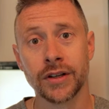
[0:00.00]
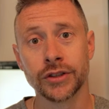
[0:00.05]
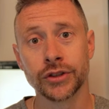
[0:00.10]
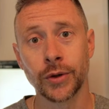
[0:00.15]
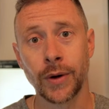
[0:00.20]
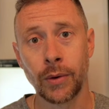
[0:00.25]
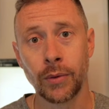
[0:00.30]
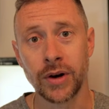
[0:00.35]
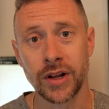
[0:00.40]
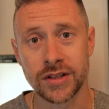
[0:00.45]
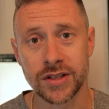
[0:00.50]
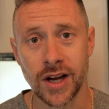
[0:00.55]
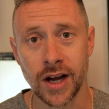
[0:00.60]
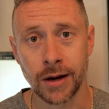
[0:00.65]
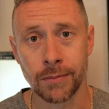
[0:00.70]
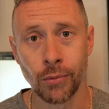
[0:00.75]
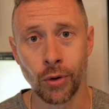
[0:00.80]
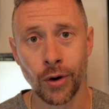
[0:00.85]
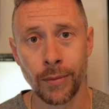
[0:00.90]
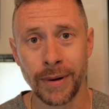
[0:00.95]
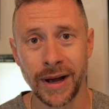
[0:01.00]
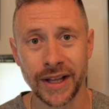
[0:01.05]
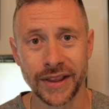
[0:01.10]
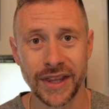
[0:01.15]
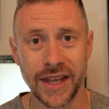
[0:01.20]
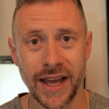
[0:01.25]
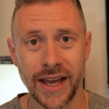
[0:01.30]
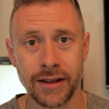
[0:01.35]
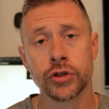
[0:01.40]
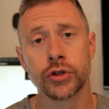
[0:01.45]
so I wanna talk more
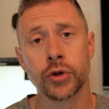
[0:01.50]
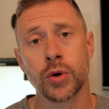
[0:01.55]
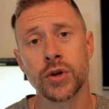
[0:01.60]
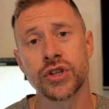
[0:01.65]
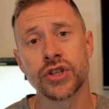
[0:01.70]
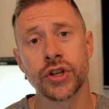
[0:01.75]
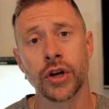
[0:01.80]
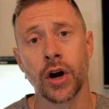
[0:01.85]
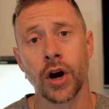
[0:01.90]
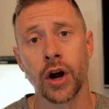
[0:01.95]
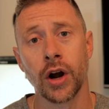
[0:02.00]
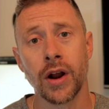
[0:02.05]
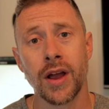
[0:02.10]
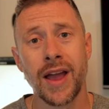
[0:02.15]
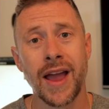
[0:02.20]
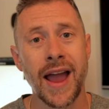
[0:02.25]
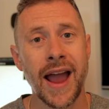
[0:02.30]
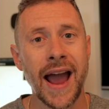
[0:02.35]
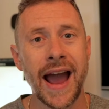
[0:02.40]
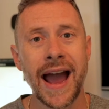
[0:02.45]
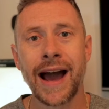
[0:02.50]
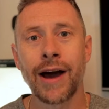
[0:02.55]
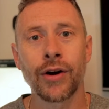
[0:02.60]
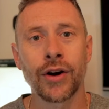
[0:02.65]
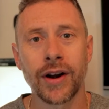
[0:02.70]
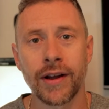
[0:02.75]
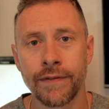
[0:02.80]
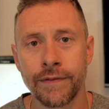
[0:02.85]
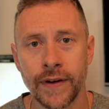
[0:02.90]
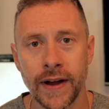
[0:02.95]
about that. So to start, how
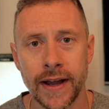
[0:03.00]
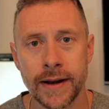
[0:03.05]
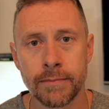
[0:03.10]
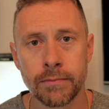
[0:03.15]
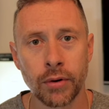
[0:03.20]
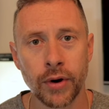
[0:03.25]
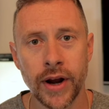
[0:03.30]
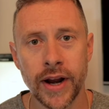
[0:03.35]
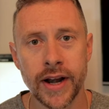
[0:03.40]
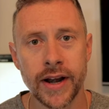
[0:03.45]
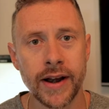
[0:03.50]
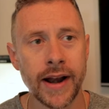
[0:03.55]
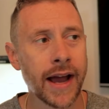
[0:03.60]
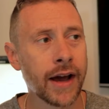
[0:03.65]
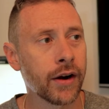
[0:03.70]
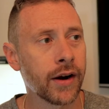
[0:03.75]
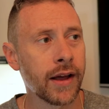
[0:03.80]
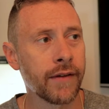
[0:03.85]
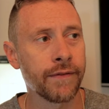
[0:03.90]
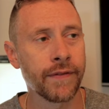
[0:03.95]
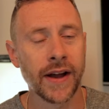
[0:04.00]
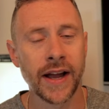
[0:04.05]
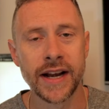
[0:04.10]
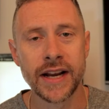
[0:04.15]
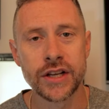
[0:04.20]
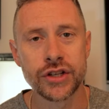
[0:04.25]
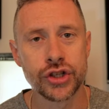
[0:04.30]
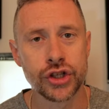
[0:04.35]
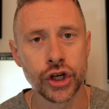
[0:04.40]
did I find Braden? How did I find his